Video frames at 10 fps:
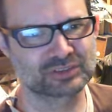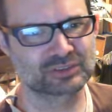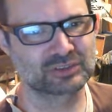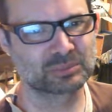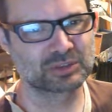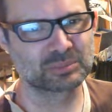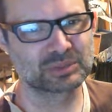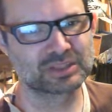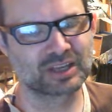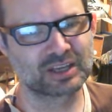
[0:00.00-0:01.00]
it's going to be in the
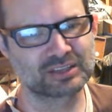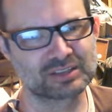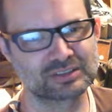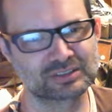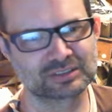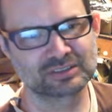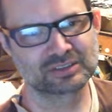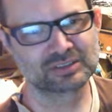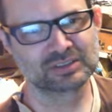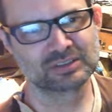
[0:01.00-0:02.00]
mid 90s.
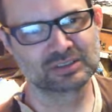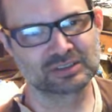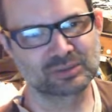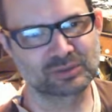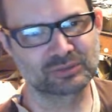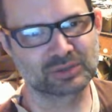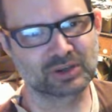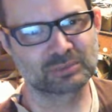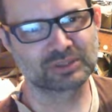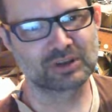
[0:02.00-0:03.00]
So if you're
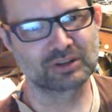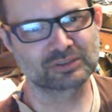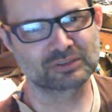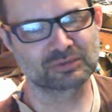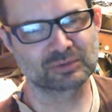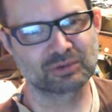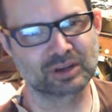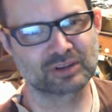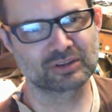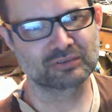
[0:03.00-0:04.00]
coming to Austin for the
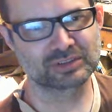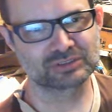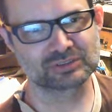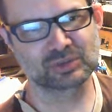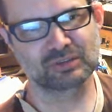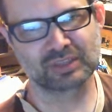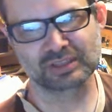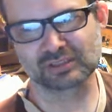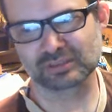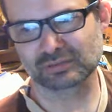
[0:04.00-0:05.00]
record convention, you have
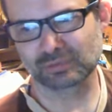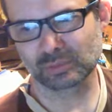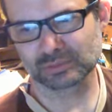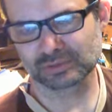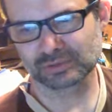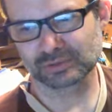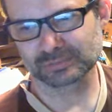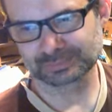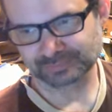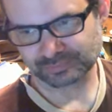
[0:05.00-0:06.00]
that to look forward
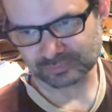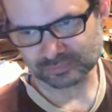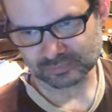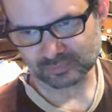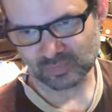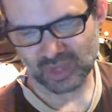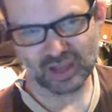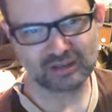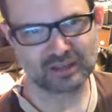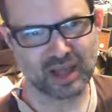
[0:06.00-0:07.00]
to.
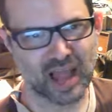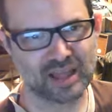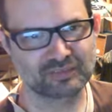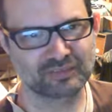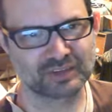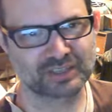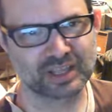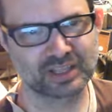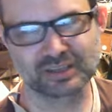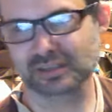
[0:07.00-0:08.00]
I I fucking
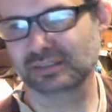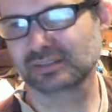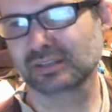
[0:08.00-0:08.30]
hate it.